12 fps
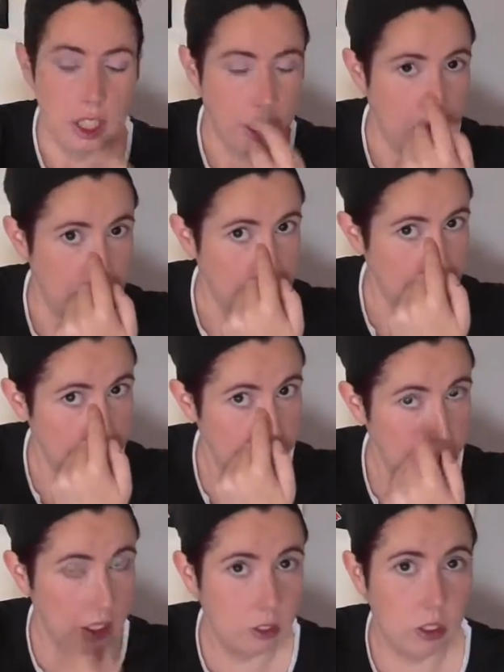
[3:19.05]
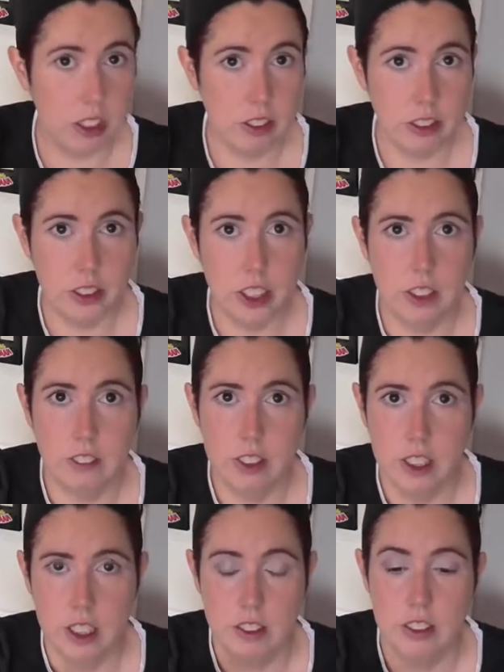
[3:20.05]
Now, this wonderful tip
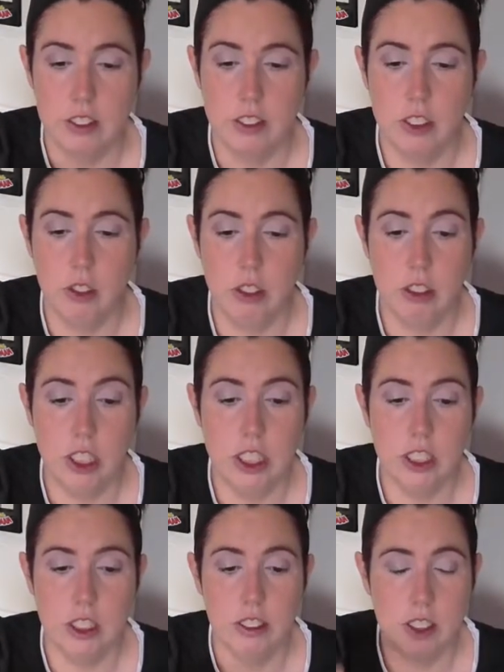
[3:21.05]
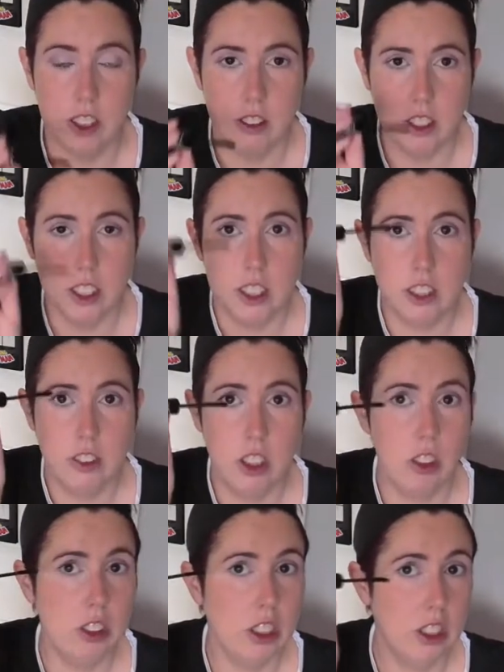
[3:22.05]
that I've recently found is instead of
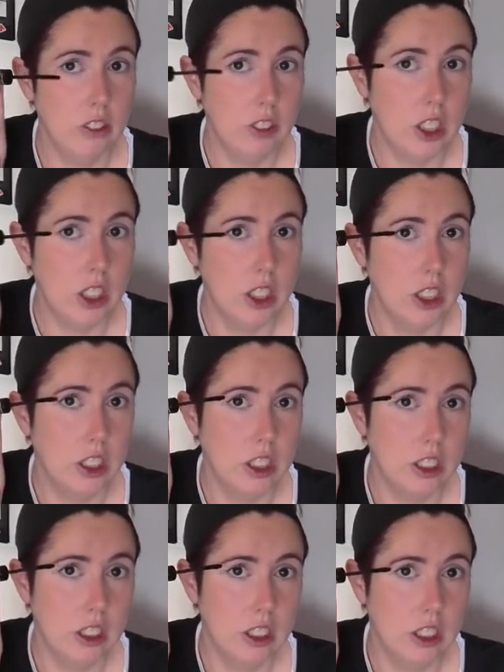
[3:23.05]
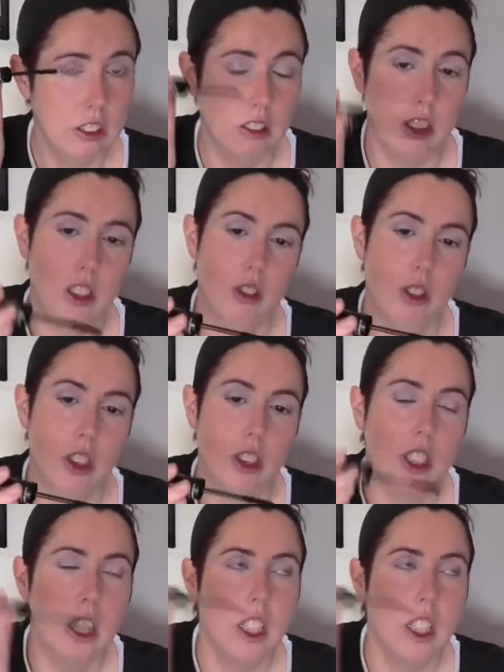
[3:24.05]
holding your brush, well, it's a wand,